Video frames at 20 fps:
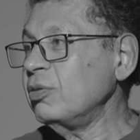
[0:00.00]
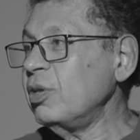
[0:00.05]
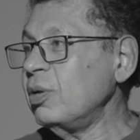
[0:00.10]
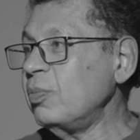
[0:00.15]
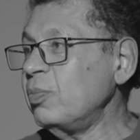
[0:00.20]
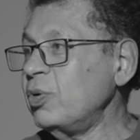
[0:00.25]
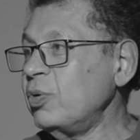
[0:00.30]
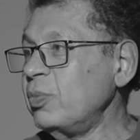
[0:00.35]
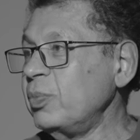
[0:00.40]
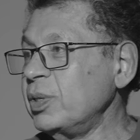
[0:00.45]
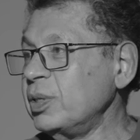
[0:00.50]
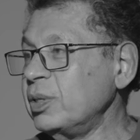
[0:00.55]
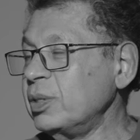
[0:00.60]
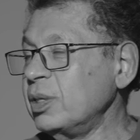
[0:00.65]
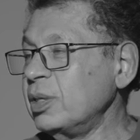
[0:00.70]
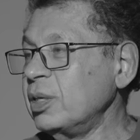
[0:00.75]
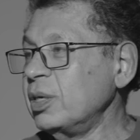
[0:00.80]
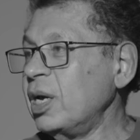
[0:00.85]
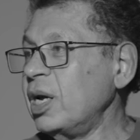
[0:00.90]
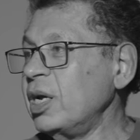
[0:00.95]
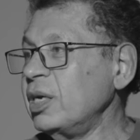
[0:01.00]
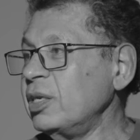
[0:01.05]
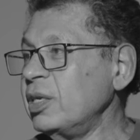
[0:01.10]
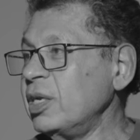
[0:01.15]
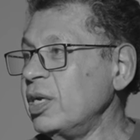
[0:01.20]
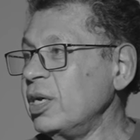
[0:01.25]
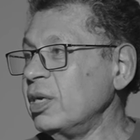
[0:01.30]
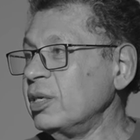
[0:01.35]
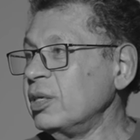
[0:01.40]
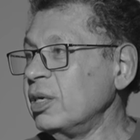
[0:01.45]
The moment I
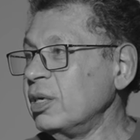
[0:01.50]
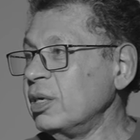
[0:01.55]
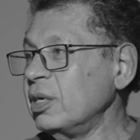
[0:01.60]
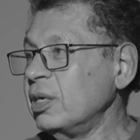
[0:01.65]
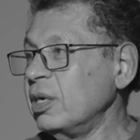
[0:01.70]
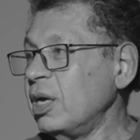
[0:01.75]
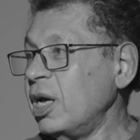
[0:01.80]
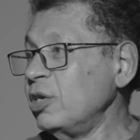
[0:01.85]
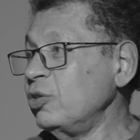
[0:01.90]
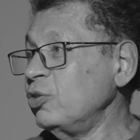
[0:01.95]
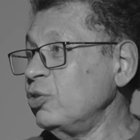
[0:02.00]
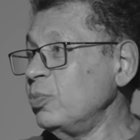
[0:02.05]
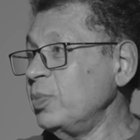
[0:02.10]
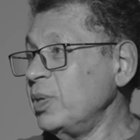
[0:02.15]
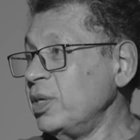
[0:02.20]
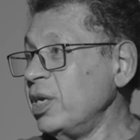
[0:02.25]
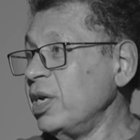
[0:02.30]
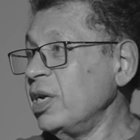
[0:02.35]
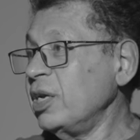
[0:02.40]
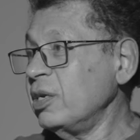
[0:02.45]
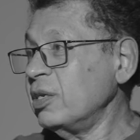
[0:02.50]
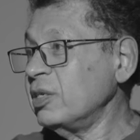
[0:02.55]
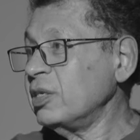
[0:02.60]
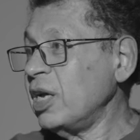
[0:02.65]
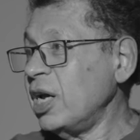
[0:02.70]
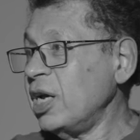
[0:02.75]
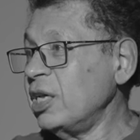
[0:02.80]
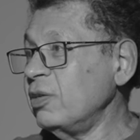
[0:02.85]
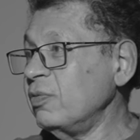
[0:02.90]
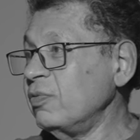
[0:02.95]
think I should be taking the
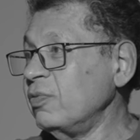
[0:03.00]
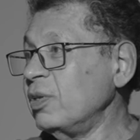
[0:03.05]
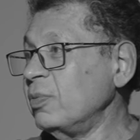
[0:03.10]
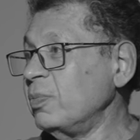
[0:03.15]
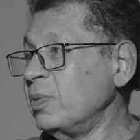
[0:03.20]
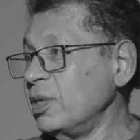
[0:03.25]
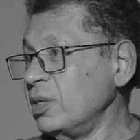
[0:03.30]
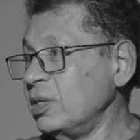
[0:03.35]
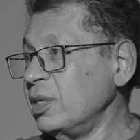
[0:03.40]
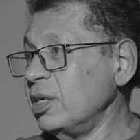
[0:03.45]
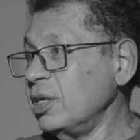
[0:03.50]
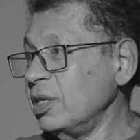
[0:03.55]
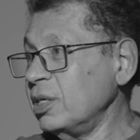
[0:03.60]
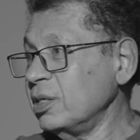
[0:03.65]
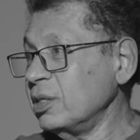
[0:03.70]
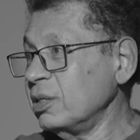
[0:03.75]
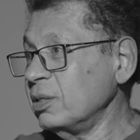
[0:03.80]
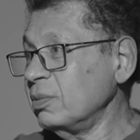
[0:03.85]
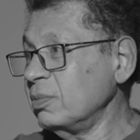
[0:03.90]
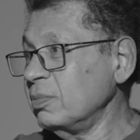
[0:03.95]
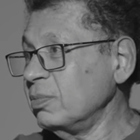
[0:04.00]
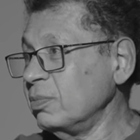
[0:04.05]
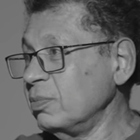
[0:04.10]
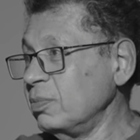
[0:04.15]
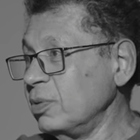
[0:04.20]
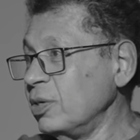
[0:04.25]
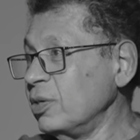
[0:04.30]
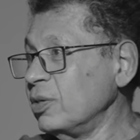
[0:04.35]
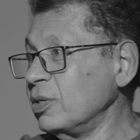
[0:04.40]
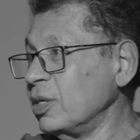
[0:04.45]
side of the Palestinians
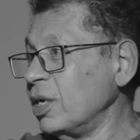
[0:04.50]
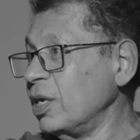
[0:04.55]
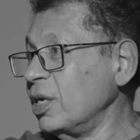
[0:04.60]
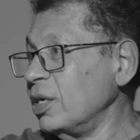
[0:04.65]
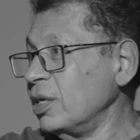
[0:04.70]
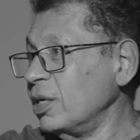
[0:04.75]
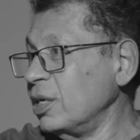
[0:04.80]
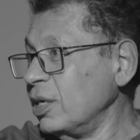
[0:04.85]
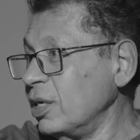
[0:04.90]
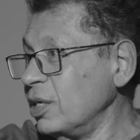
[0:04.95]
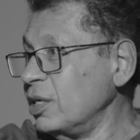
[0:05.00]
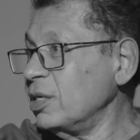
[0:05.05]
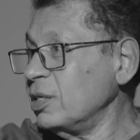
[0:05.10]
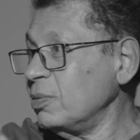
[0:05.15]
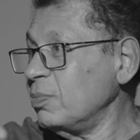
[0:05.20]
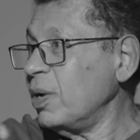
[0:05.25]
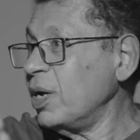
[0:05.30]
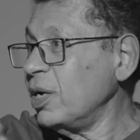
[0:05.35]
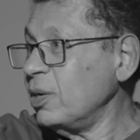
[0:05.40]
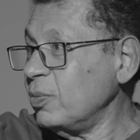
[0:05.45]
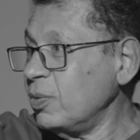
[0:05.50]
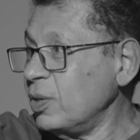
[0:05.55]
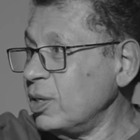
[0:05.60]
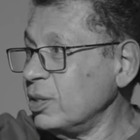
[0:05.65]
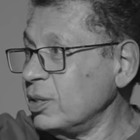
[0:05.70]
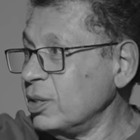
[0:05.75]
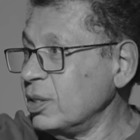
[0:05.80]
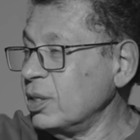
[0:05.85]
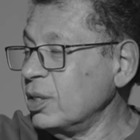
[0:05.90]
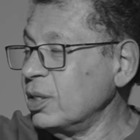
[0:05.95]
because it is my
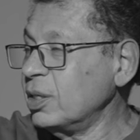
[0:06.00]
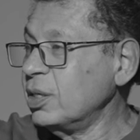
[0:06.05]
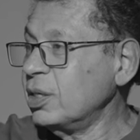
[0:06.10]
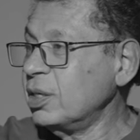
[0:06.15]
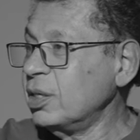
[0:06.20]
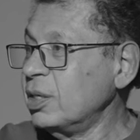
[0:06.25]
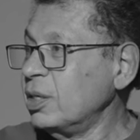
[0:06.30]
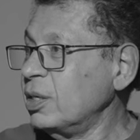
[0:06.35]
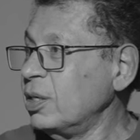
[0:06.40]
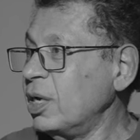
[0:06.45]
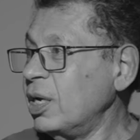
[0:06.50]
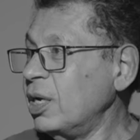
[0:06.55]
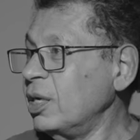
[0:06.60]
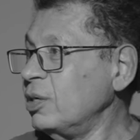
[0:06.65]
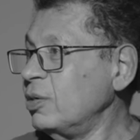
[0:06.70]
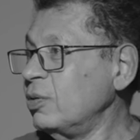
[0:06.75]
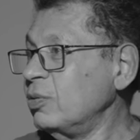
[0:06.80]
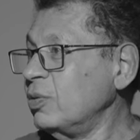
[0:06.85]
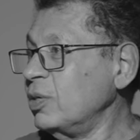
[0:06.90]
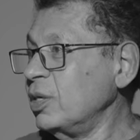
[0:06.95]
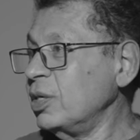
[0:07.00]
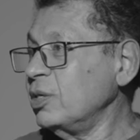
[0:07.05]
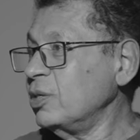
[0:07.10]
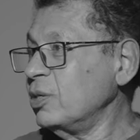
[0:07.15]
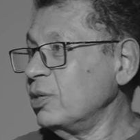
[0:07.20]
world. I don't think